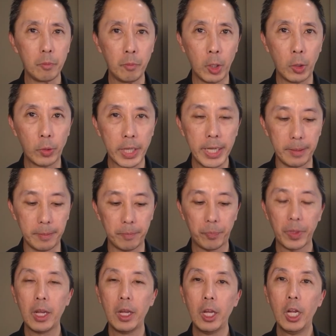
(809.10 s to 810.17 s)
Okay,
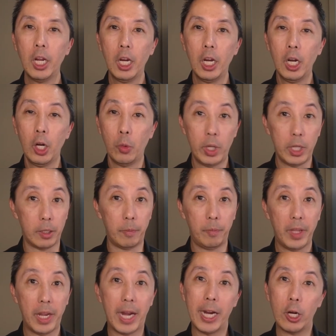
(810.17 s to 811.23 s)
well,
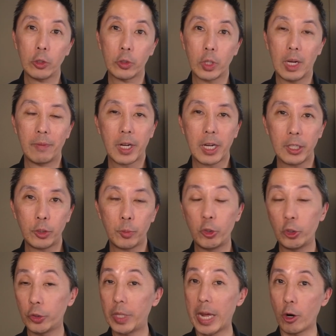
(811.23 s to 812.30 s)
I also have
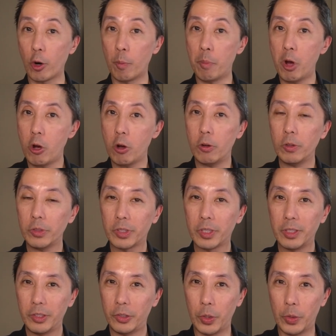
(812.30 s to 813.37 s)
customers that are malls,
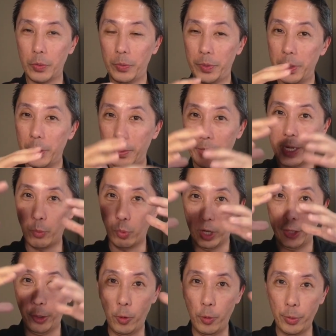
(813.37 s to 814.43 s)
so they run
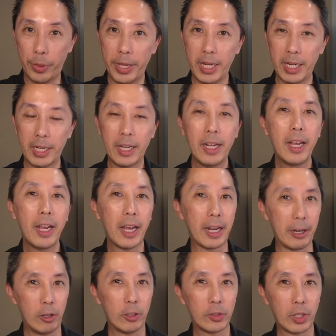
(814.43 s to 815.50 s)
the whole thing, and I
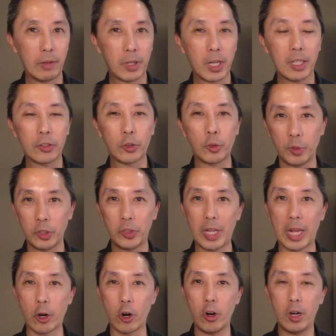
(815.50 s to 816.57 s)
also have customers
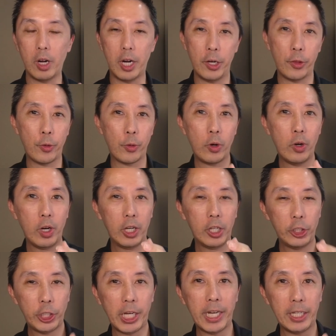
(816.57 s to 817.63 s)
that are other
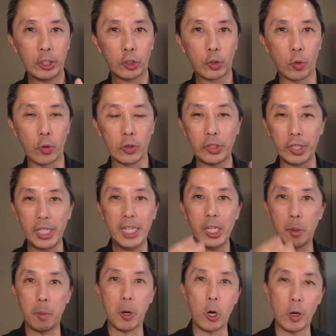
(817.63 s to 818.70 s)
chain stores in a
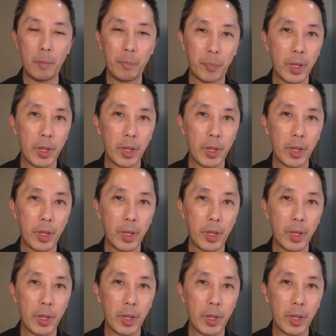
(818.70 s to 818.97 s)
mall.